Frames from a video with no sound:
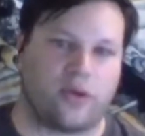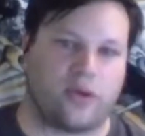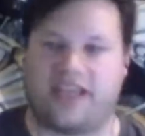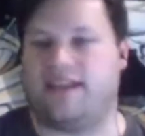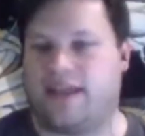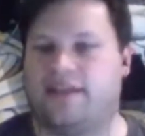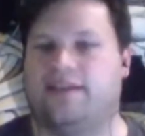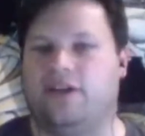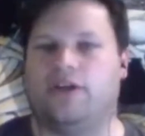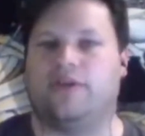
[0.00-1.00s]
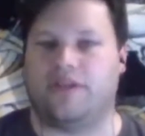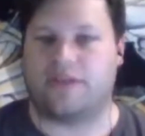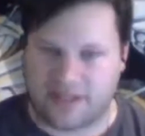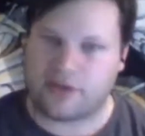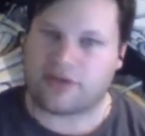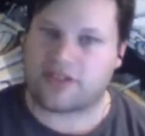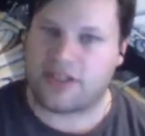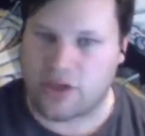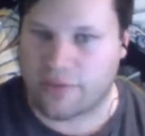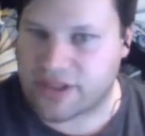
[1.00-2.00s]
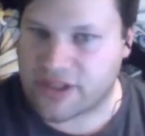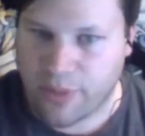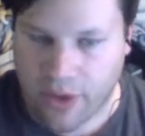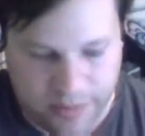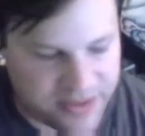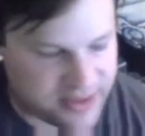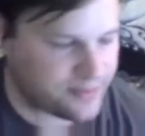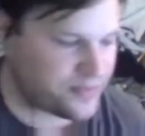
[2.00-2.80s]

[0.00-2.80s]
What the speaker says: say that the secrecy served its purpose,